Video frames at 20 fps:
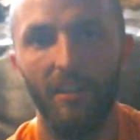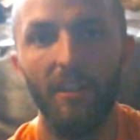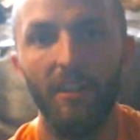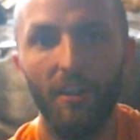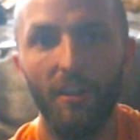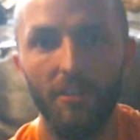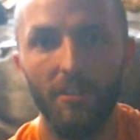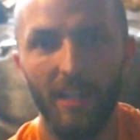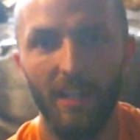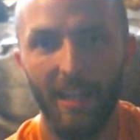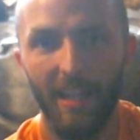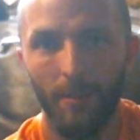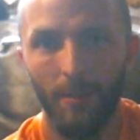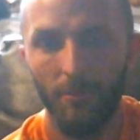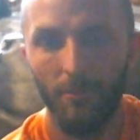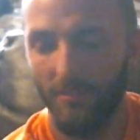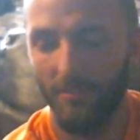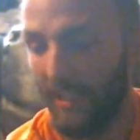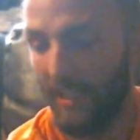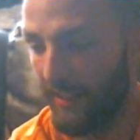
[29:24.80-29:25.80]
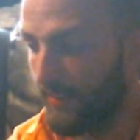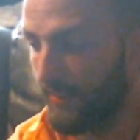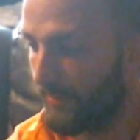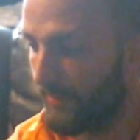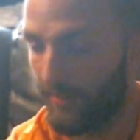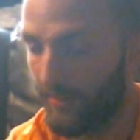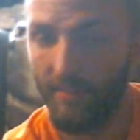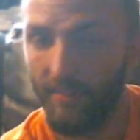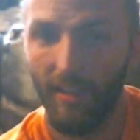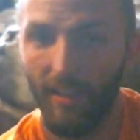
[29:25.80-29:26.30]
has kind of
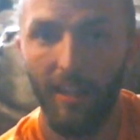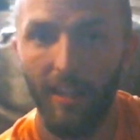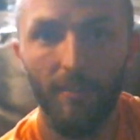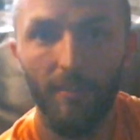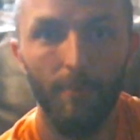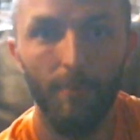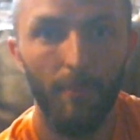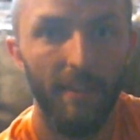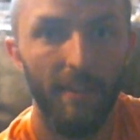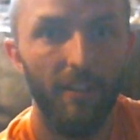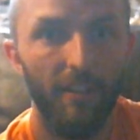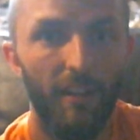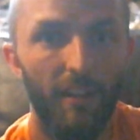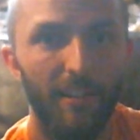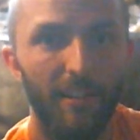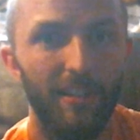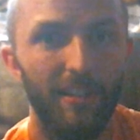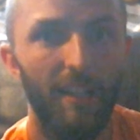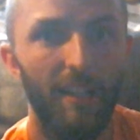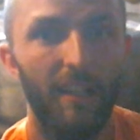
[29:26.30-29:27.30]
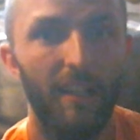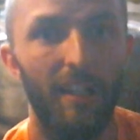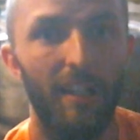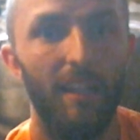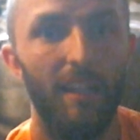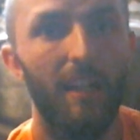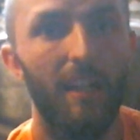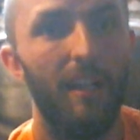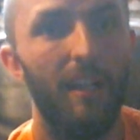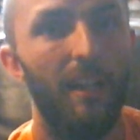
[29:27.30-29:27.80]
pulled us through
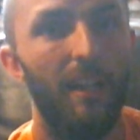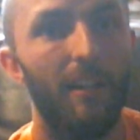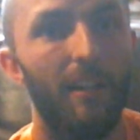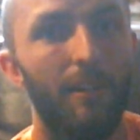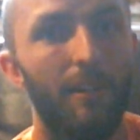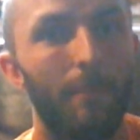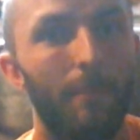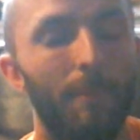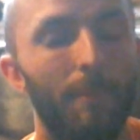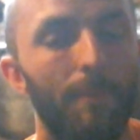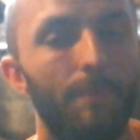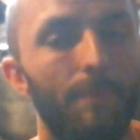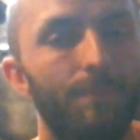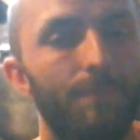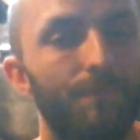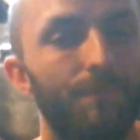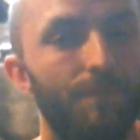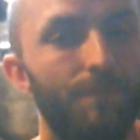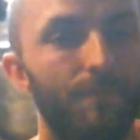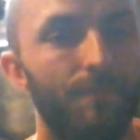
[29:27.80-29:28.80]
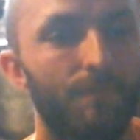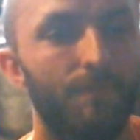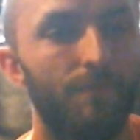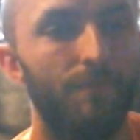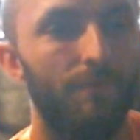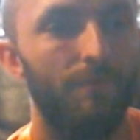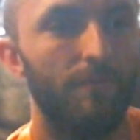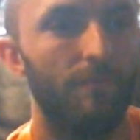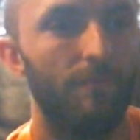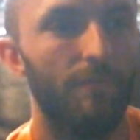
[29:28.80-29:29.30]
evolution and pulled us
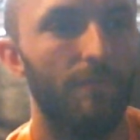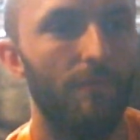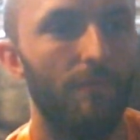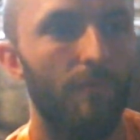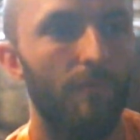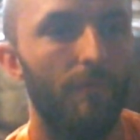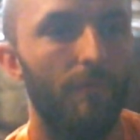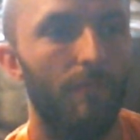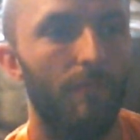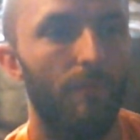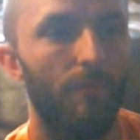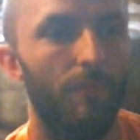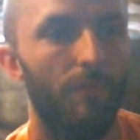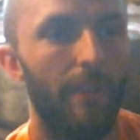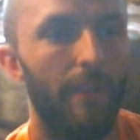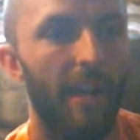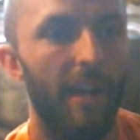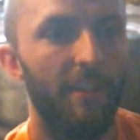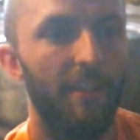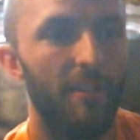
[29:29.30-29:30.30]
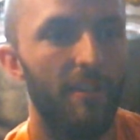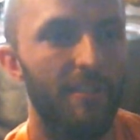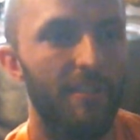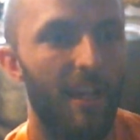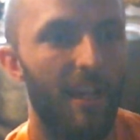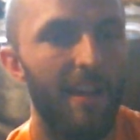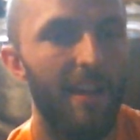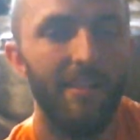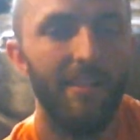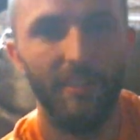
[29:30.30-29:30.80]
to the top of the food chain.
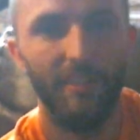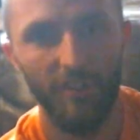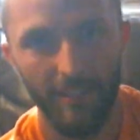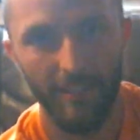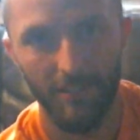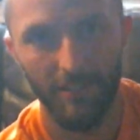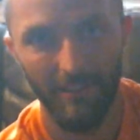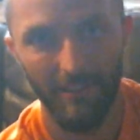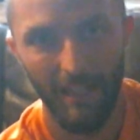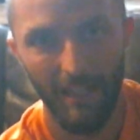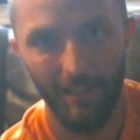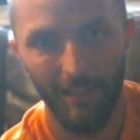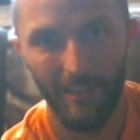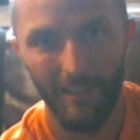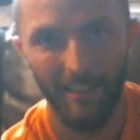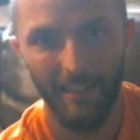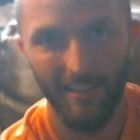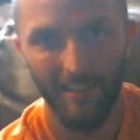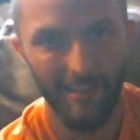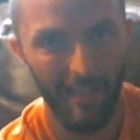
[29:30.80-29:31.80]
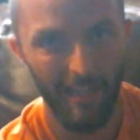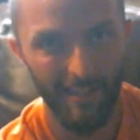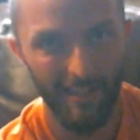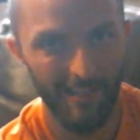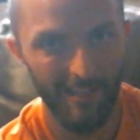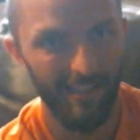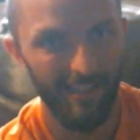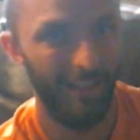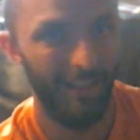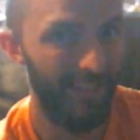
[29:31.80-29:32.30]
I think, anyway. That's
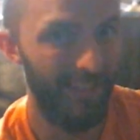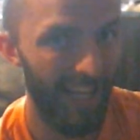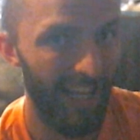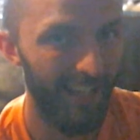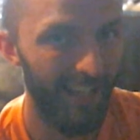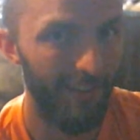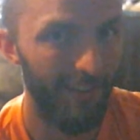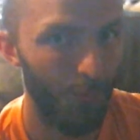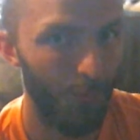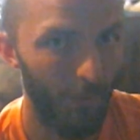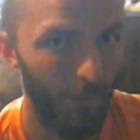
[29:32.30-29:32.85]
just a theory.